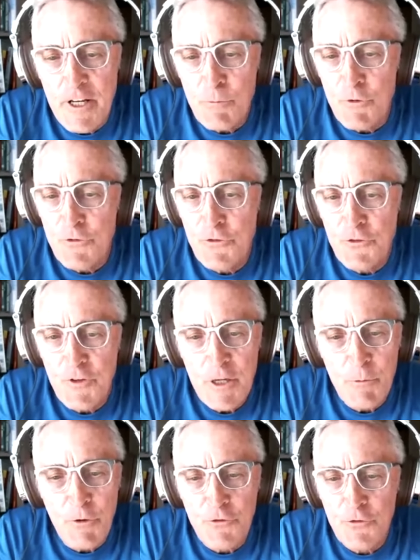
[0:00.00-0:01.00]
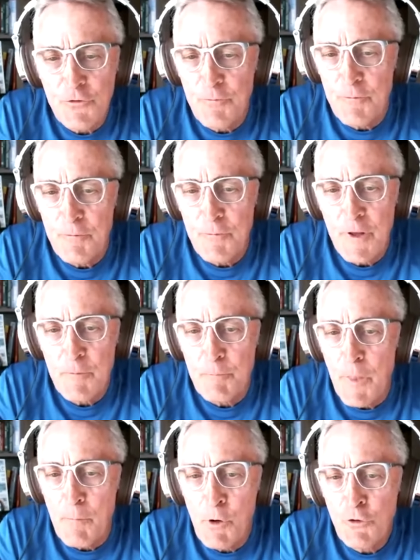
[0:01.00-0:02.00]
He was he was
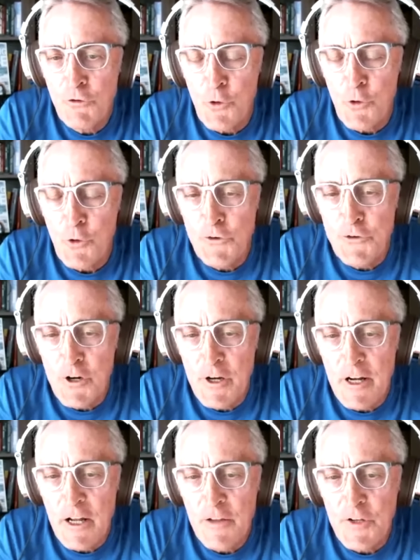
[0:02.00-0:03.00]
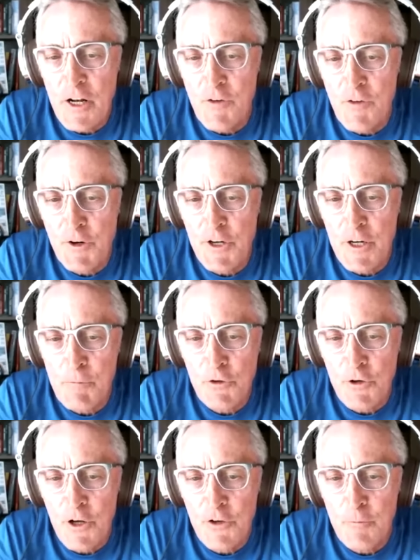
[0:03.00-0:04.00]
the most overtrained athlete I've ever come
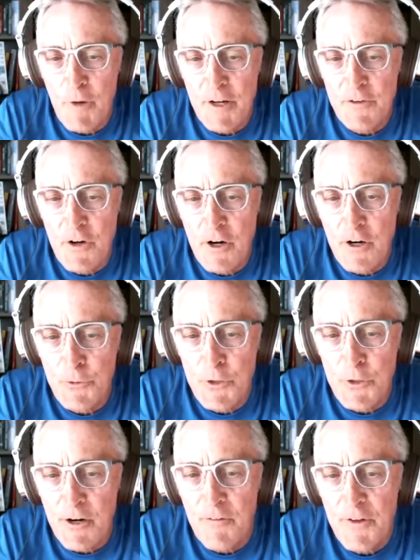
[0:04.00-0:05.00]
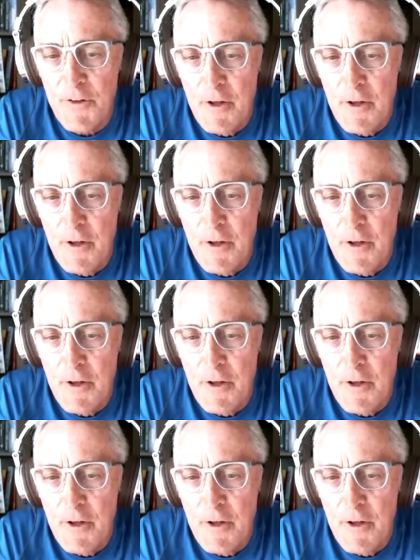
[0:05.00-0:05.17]
across in my entire career.